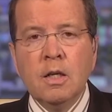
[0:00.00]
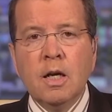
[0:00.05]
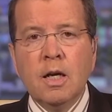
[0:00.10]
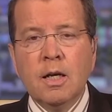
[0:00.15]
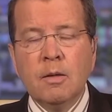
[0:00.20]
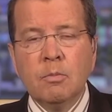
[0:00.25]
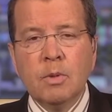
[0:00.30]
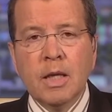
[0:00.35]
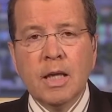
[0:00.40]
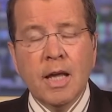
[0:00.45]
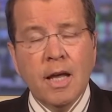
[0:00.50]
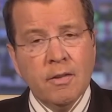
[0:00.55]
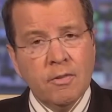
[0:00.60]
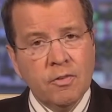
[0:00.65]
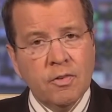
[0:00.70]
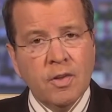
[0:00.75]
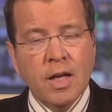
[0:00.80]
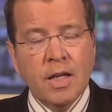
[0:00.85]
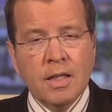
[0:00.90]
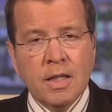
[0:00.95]
We can
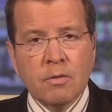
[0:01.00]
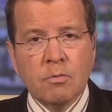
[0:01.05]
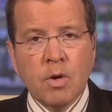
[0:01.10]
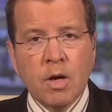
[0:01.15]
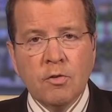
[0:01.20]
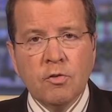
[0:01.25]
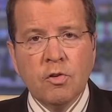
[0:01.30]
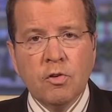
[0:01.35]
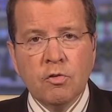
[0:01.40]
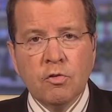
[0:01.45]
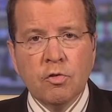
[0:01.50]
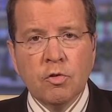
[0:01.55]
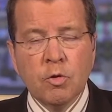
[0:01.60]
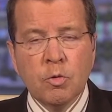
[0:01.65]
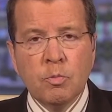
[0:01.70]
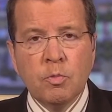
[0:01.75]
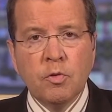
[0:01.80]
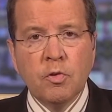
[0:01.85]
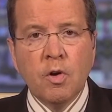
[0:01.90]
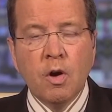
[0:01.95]
say that Russian
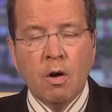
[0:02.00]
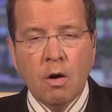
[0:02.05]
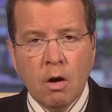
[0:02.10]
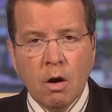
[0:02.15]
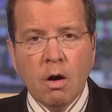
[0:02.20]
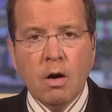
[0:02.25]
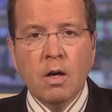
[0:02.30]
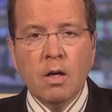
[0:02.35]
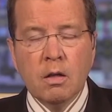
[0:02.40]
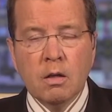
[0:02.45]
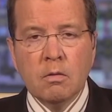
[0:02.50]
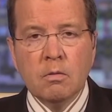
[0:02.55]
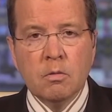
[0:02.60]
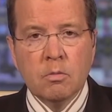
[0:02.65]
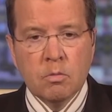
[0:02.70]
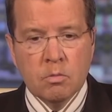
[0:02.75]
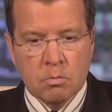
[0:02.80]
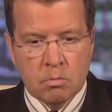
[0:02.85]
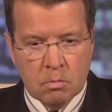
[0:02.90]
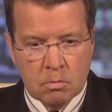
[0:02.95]
troops are
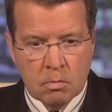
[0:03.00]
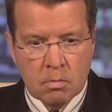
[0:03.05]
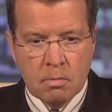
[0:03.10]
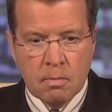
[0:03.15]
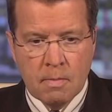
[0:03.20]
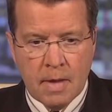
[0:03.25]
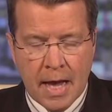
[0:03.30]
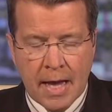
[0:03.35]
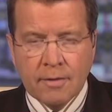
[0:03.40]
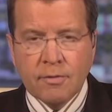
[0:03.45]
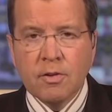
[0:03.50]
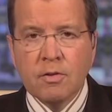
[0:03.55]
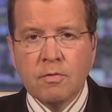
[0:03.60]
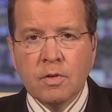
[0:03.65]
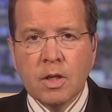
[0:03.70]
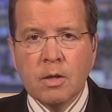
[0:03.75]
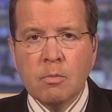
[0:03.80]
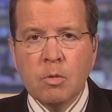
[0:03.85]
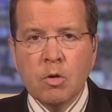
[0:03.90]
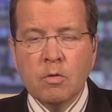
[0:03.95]

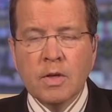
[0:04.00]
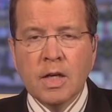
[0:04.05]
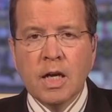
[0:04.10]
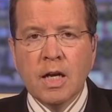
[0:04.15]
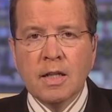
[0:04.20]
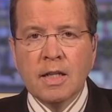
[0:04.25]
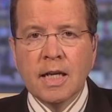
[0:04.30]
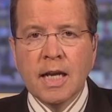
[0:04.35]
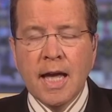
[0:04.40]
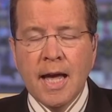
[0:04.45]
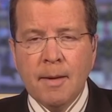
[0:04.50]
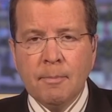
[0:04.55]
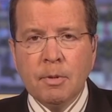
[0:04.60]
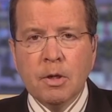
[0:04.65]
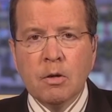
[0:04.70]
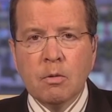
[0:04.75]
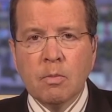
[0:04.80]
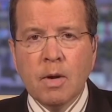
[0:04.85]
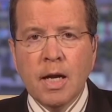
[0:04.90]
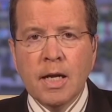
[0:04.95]
massively moving on the
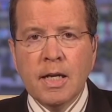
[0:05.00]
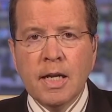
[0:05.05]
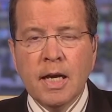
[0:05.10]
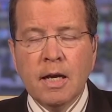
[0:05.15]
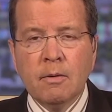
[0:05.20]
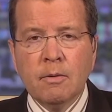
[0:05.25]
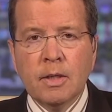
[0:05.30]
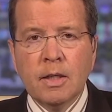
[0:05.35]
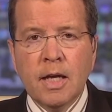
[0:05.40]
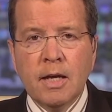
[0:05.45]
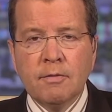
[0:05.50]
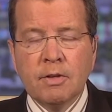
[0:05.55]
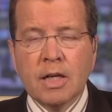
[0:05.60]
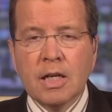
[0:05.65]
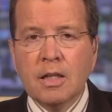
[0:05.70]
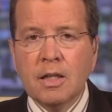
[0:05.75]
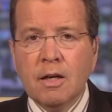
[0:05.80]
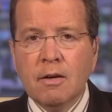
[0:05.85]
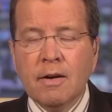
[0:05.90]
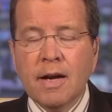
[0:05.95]
capital right now and have a
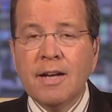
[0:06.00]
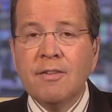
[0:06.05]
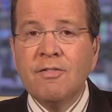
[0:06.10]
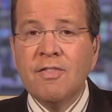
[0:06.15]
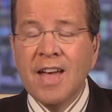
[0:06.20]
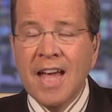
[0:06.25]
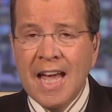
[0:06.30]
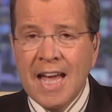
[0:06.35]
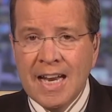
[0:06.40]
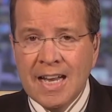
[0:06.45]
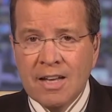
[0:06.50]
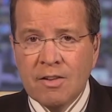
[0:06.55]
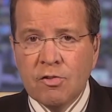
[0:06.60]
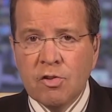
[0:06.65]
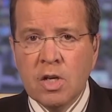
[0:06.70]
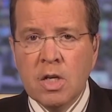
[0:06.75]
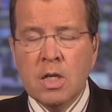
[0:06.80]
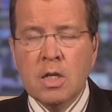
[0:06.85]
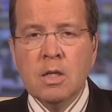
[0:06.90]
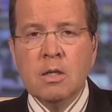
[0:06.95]
clear advantage.
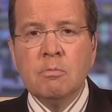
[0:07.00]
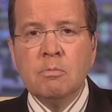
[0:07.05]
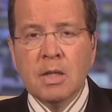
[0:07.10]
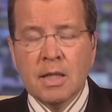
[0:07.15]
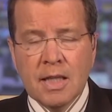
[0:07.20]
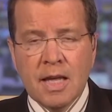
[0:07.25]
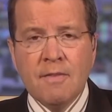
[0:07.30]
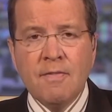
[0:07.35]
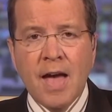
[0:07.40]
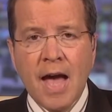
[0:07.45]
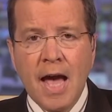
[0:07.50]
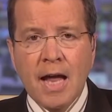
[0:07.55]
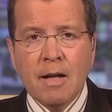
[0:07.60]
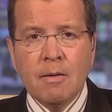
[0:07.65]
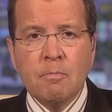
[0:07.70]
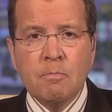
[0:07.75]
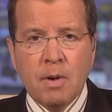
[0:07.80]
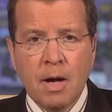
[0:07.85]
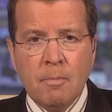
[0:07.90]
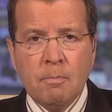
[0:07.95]
But they've had a
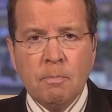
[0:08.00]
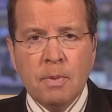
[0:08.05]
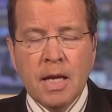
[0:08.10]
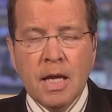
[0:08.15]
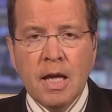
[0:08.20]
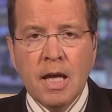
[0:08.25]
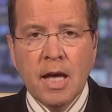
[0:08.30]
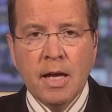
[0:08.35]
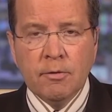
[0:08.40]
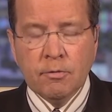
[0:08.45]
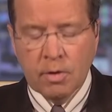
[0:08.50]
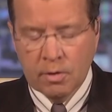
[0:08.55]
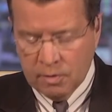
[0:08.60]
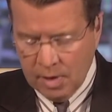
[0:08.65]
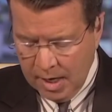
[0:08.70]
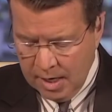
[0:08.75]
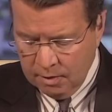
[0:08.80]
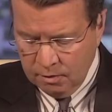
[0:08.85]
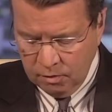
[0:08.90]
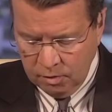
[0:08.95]
bumpy entrance
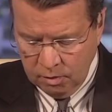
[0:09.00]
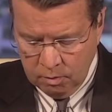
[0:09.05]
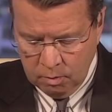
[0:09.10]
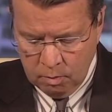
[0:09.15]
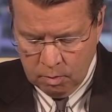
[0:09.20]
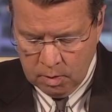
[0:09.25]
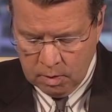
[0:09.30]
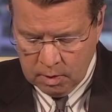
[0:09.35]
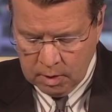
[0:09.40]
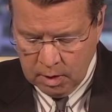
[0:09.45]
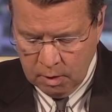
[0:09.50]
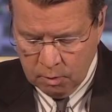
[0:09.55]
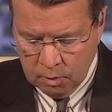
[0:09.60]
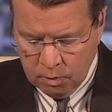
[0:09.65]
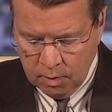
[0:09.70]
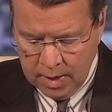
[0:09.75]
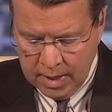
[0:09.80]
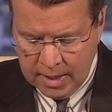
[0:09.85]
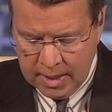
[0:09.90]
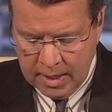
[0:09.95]
into
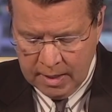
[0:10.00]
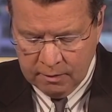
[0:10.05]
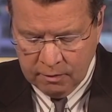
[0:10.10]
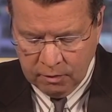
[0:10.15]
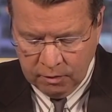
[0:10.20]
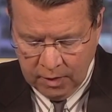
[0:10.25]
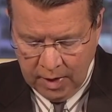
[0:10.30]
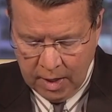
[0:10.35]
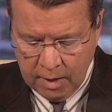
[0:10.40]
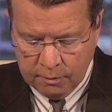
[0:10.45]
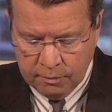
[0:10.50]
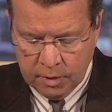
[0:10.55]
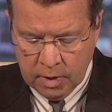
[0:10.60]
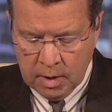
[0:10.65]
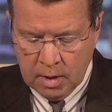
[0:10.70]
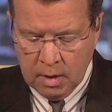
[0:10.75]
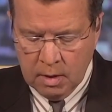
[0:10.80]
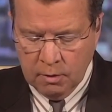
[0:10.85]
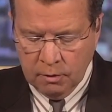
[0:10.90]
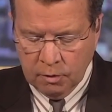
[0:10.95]
Ukraine
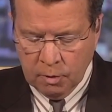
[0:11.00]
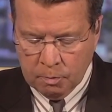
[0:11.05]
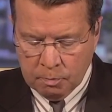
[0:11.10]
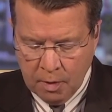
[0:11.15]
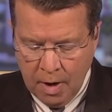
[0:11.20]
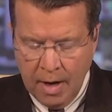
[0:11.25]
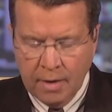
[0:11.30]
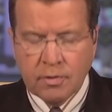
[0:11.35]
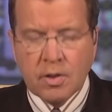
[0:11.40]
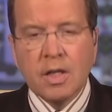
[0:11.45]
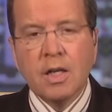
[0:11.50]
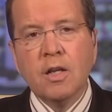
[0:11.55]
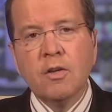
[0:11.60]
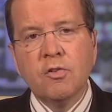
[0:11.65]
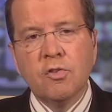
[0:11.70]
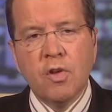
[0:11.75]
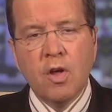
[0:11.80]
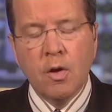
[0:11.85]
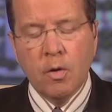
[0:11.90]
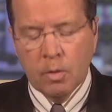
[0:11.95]
itself, surprisingly
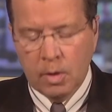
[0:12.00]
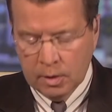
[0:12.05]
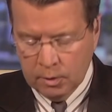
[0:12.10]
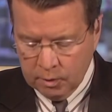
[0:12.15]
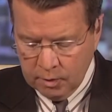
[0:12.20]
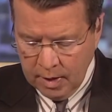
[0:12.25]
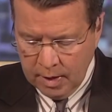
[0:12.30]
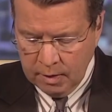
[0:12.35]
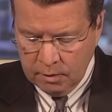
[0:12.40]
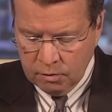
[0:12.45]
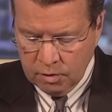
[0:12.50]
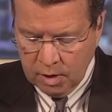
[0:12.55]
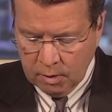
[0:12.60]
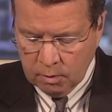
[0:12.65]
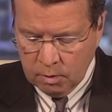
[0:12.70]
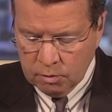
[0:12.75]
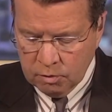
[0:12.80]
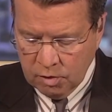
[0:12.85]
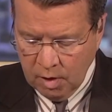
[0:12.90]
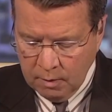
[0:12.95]
so. Lieutenant
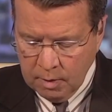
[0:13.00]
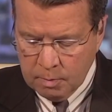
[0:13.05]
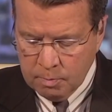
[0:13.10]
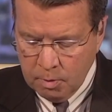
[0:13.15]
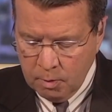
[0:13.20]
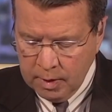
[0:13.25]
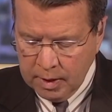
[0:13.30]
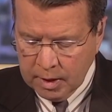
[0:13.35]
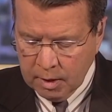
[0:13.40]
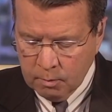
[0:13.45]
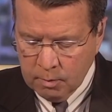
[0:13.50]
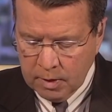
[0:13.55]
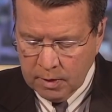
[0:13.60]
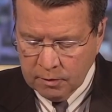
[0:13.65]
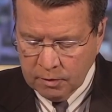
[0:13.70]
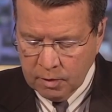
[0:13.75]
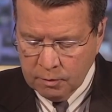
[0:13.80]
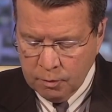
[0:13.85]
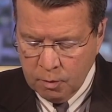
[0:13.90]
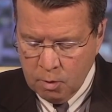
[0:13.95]
General Jerry Boykin with us,
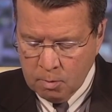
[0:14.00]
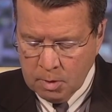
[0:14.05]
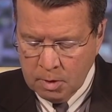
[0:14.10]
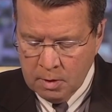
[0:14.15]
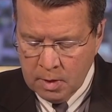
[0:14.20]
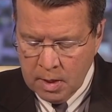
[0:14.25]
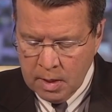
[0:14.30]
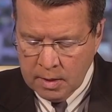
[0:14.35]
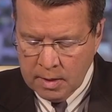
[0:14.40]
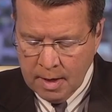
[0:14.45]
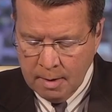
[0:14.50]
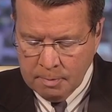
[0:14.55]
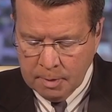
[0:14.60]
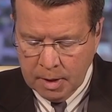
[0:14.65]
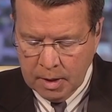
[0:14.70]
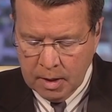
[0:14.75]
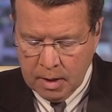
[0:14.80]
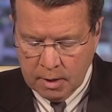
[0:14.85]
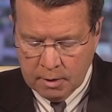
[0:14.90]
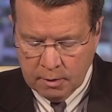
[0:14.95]
the former
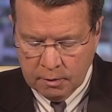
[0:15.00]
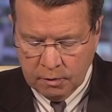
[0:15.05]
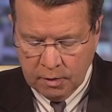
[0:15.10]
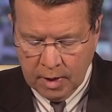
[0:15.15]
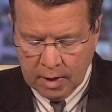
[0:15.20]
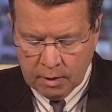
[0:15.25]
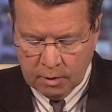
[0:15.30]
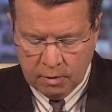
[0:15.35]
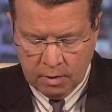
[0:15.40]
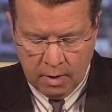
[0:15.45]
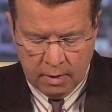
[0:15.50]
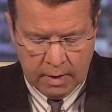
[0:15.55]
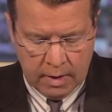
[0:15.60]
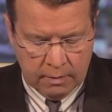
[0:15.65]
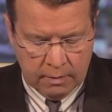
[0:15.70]
Deputy Undersecretary of